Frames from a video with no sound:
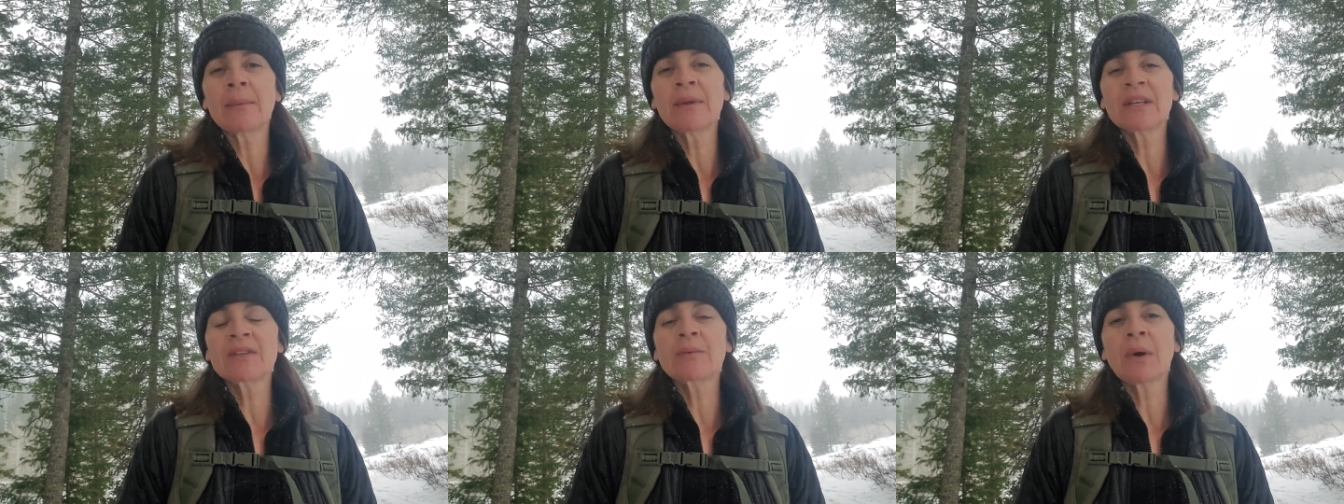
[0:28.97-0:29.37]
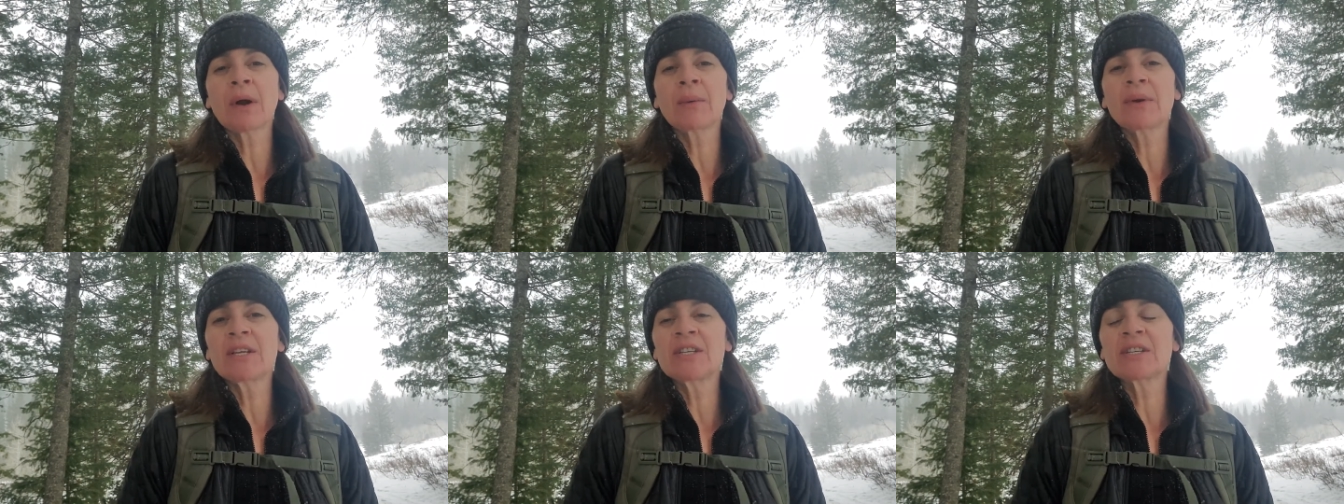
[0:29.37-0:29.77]
It's where
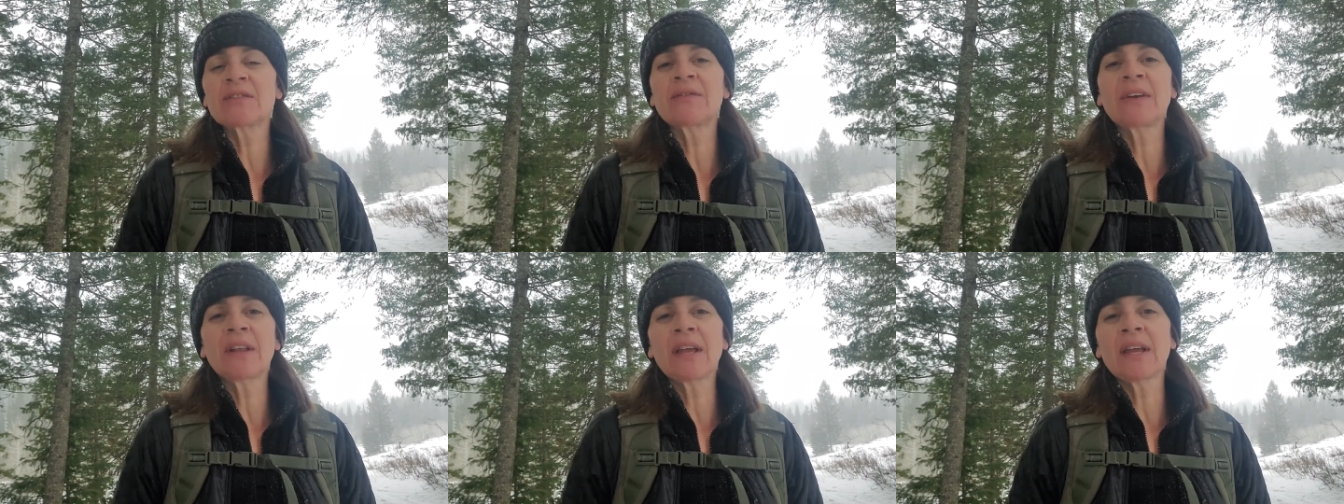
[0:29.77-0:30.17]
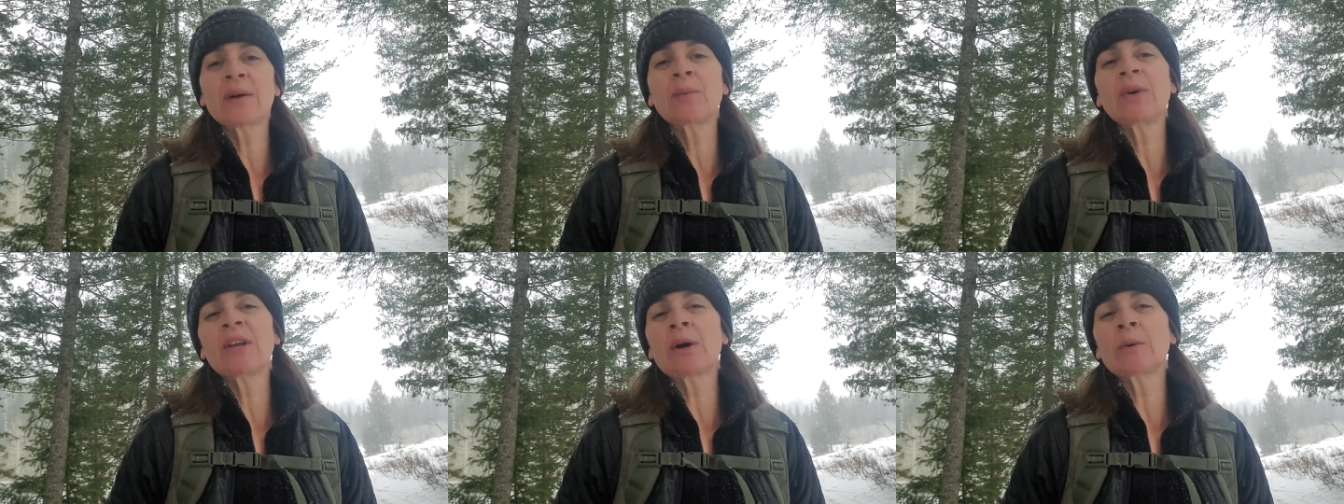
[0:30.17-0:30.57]
we just feel like
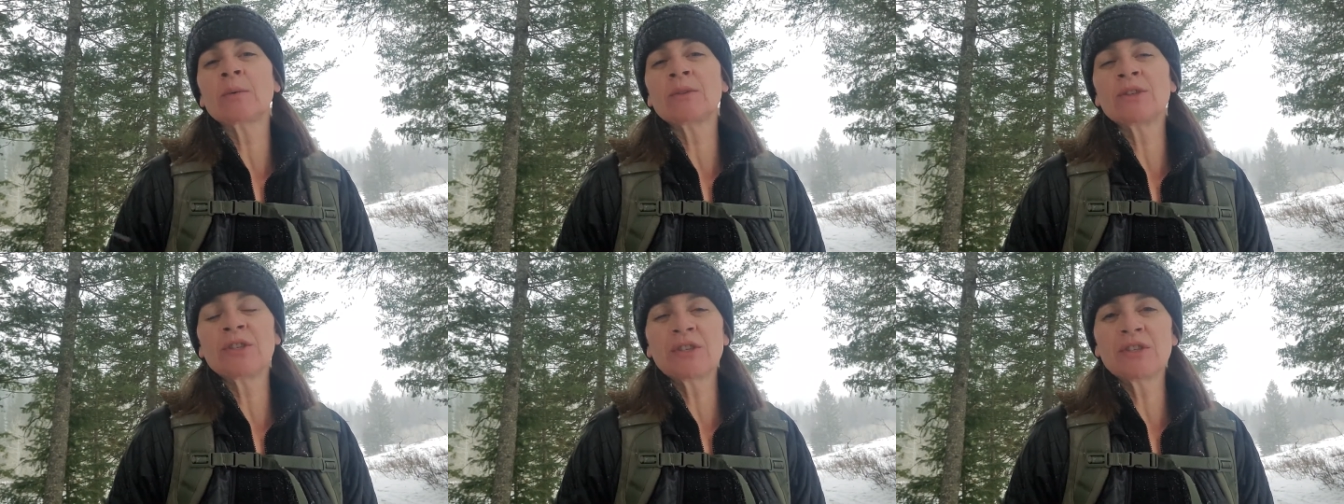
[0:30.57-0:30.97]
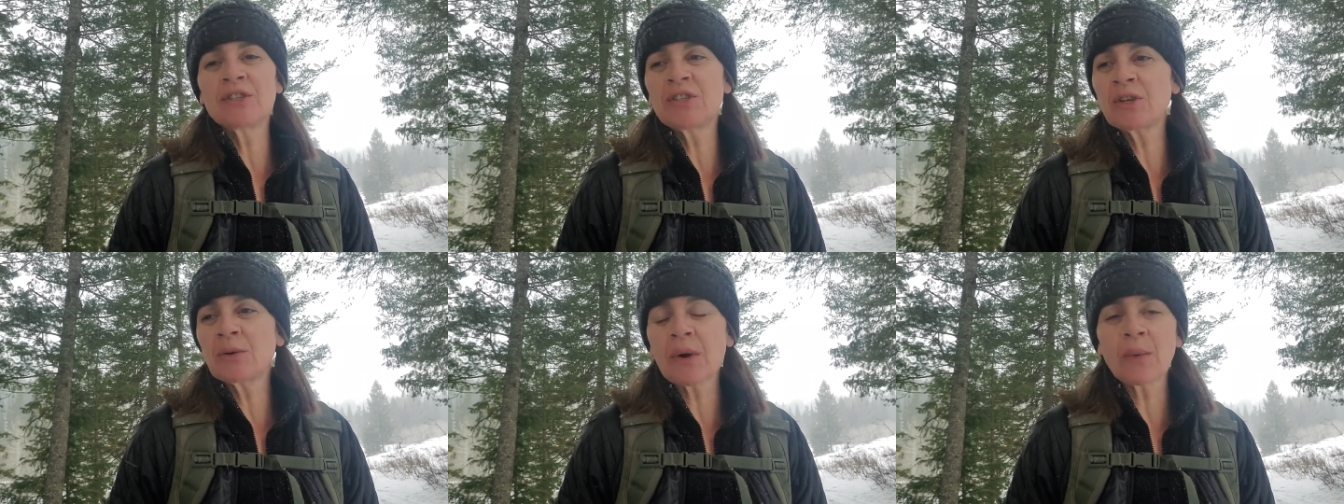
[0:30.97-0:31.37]
we don't
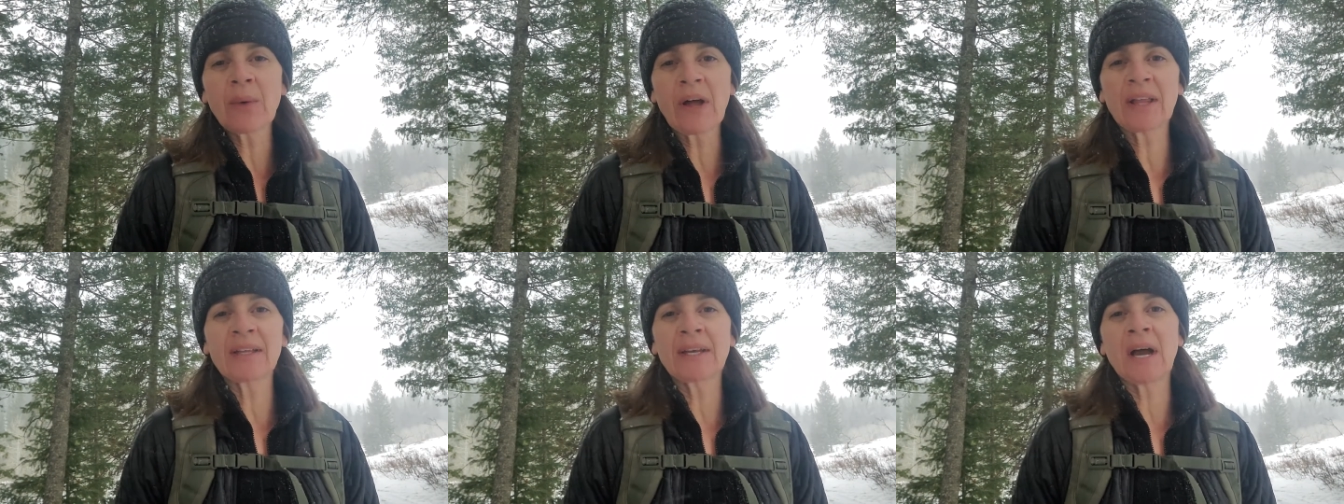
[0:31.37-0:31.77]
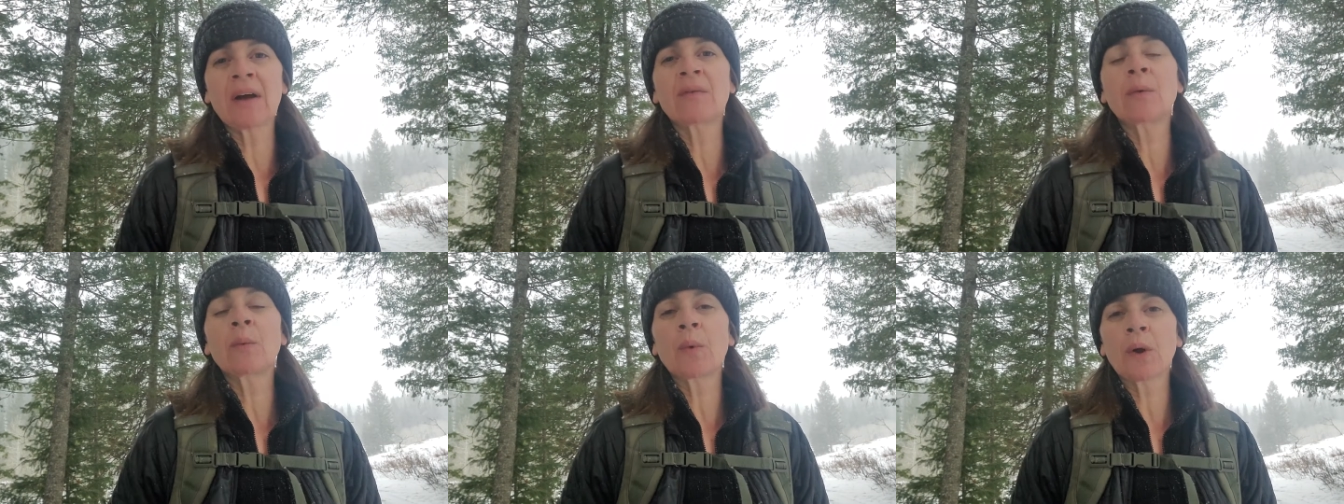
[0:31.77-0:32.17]
do it well
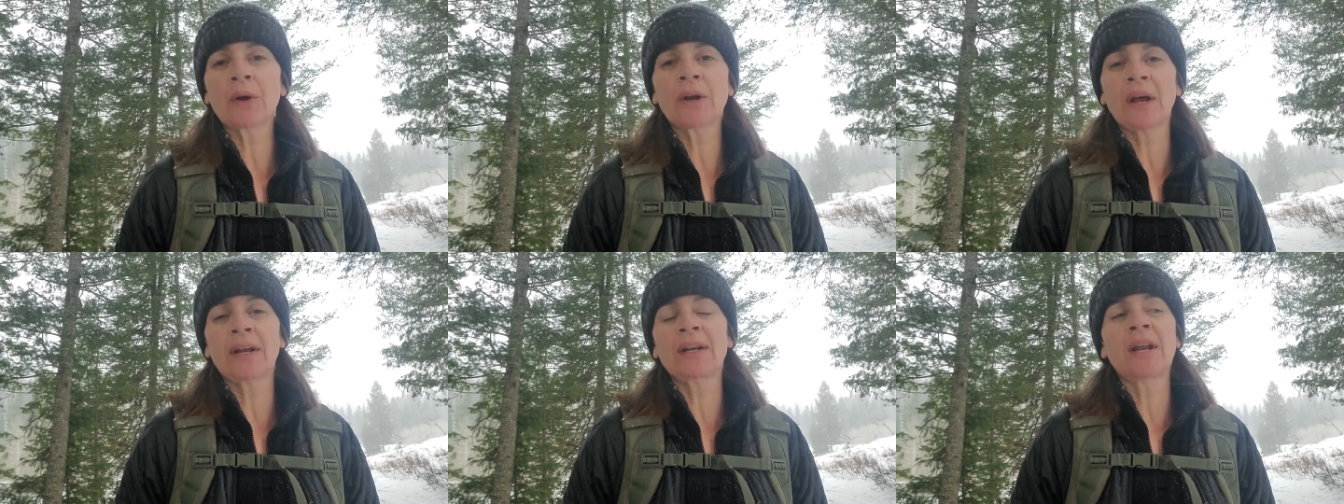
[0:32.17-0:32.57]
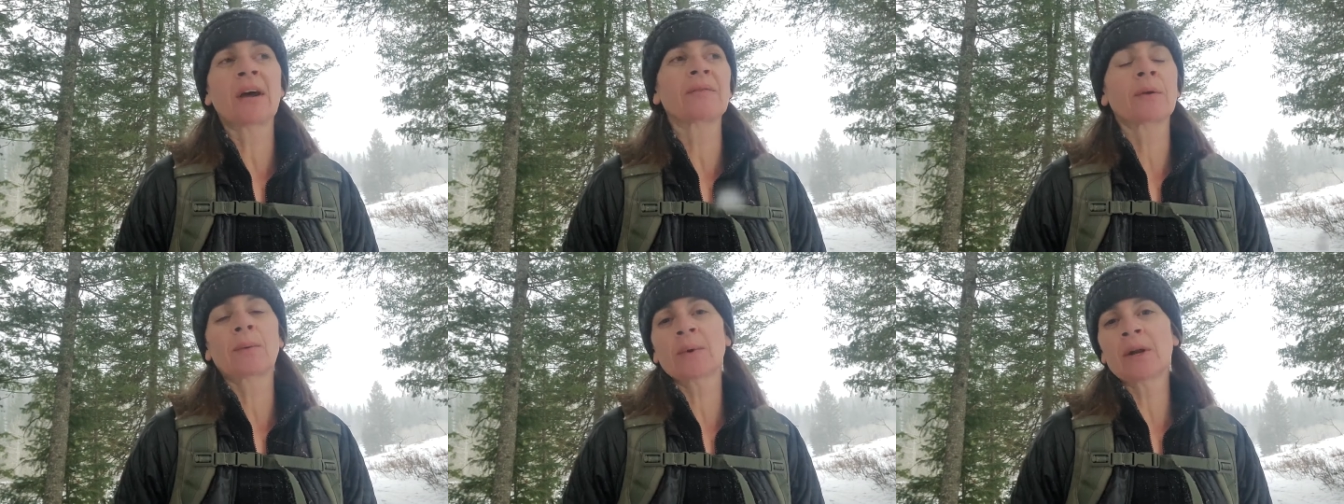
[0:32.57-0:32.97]
enough, we're not
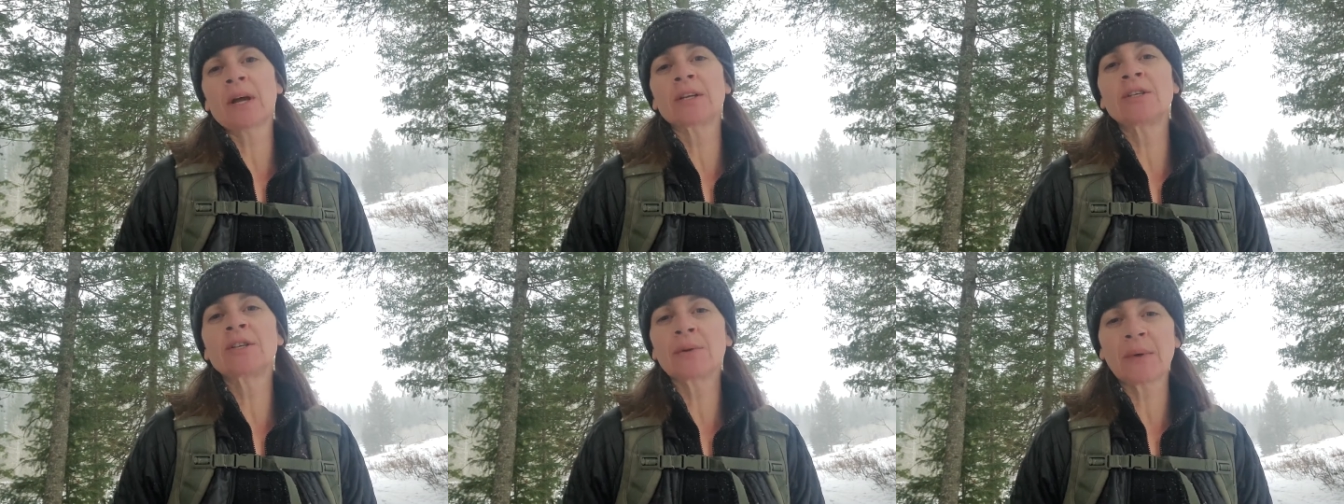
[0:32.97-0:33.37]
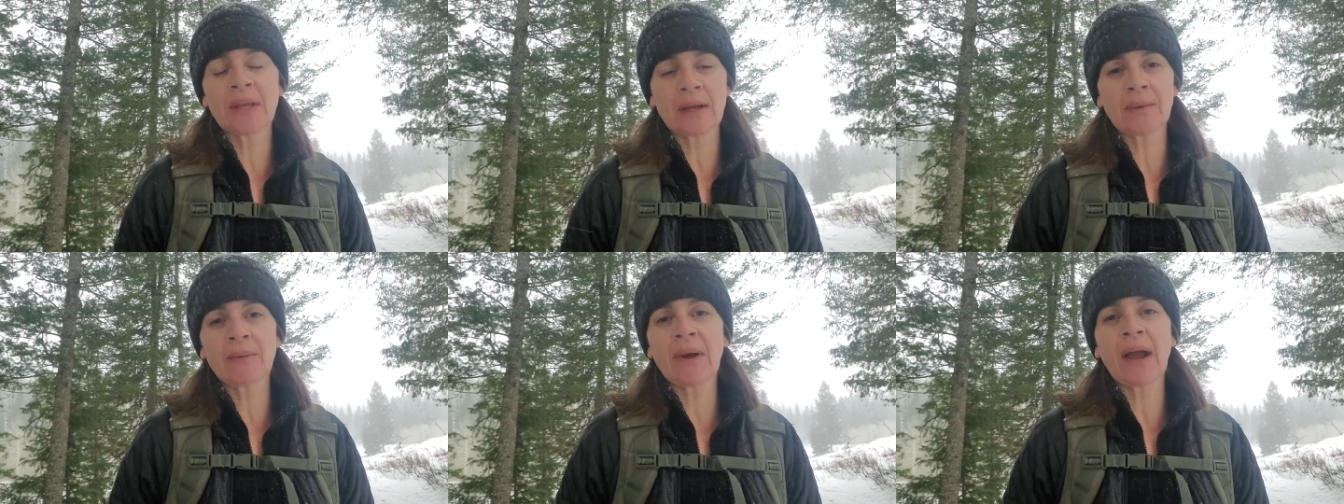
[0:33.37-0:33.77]
enough, or we're not
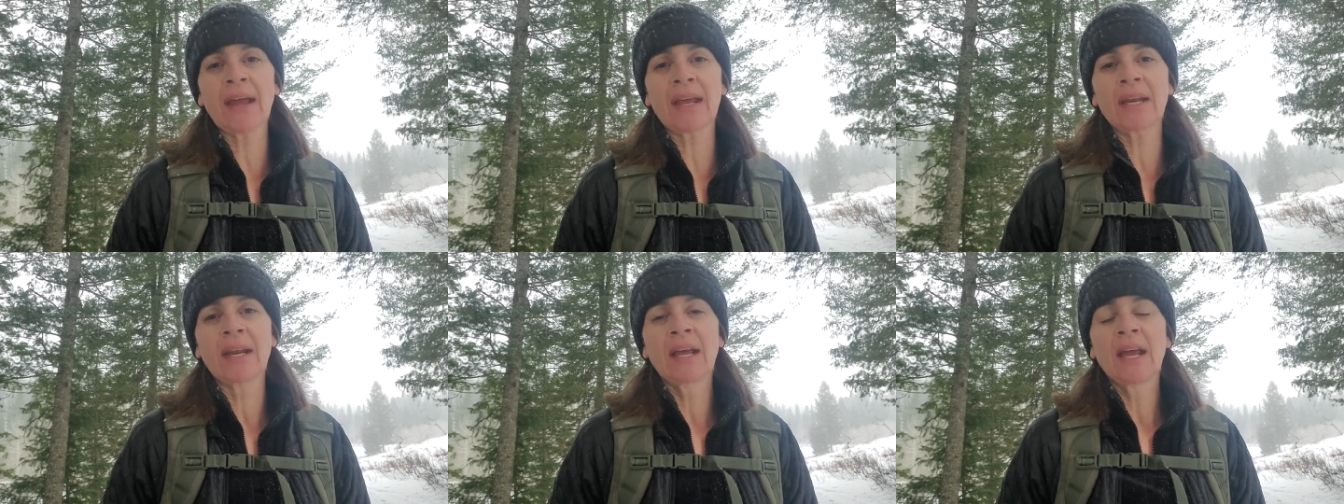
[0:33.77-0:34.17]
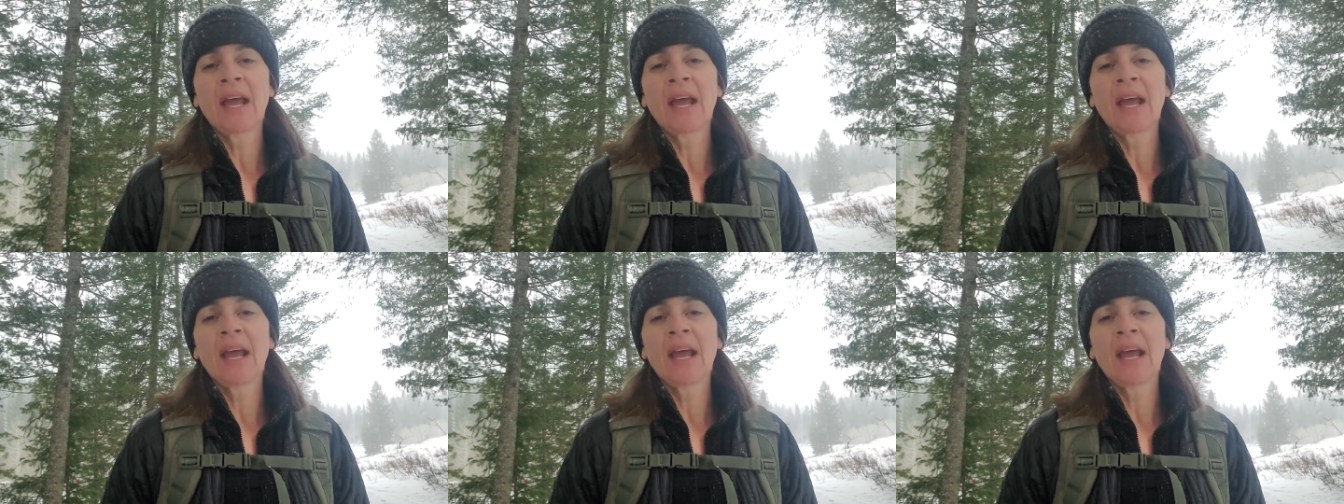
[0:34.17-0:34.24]
doing it right.